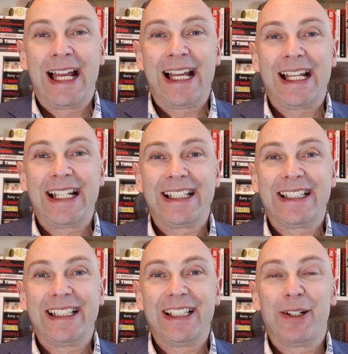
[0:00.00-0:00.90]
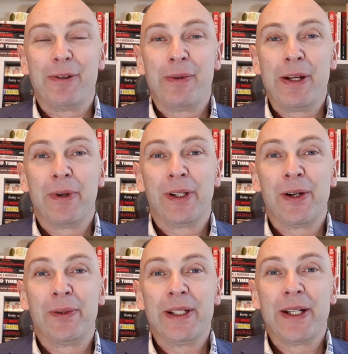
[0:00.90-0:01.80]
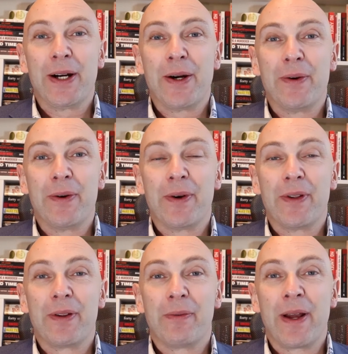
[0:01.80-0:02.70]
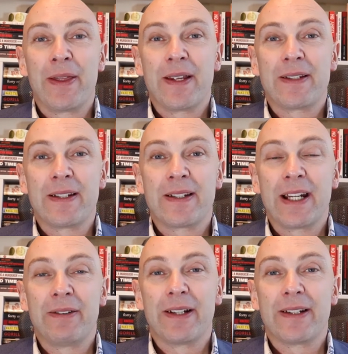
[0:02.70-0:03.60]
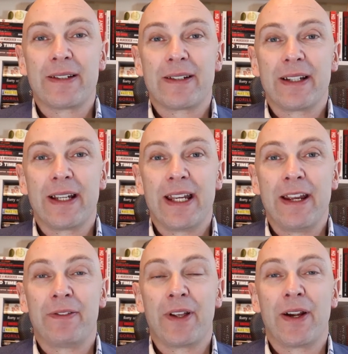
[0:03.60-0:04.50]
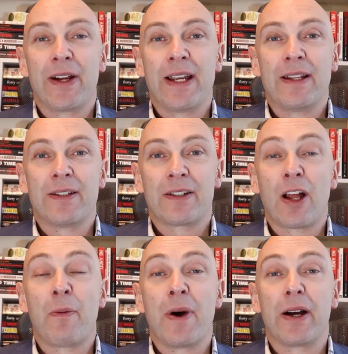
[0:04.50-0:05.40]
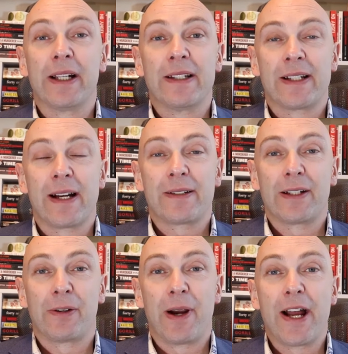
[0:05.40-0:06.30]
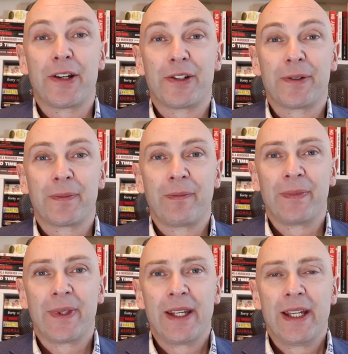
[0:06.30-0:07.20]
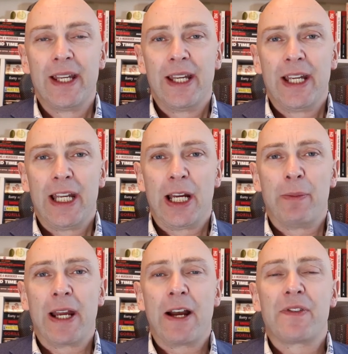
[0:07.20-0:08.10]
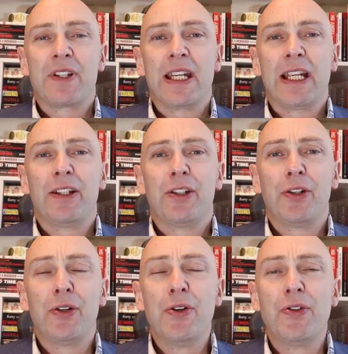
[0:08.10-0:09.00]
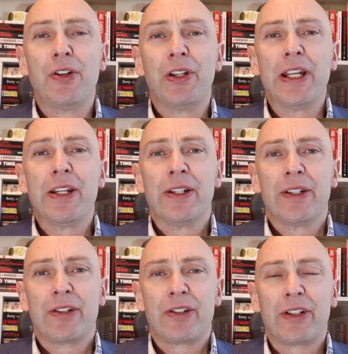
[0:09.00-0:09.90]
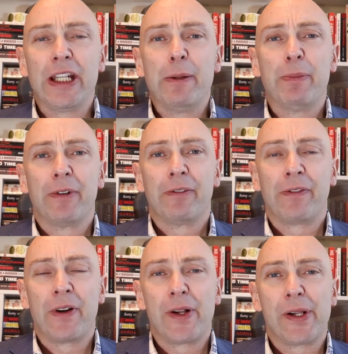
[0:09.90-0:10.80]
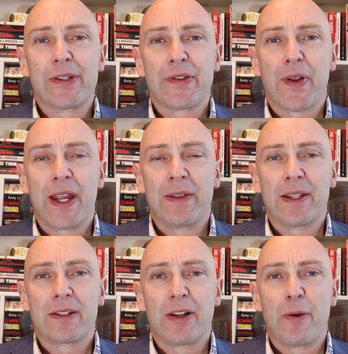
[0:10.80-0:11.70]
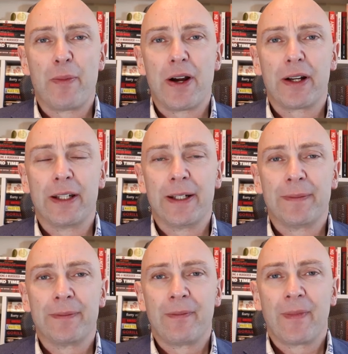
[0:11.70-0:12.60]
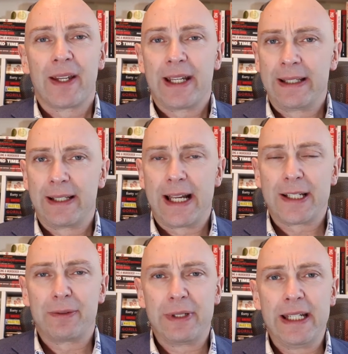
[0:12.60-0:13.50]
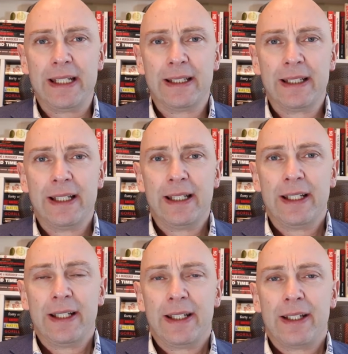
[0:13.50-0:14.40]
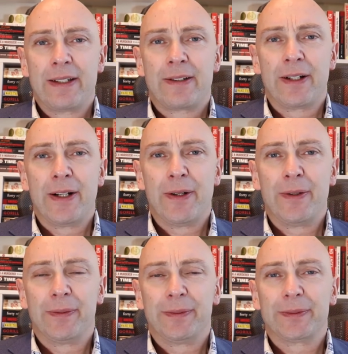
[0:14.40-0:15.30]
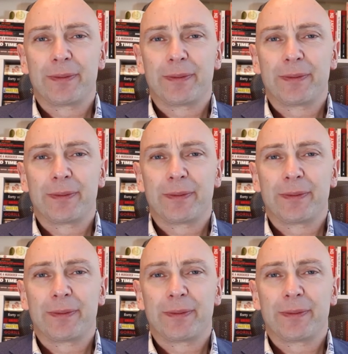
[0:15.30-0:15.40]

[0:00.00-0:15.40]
and we will only know when this is serious if the stock market starts to crash. And we have seen hugely steep falls in the stock market in the last week. So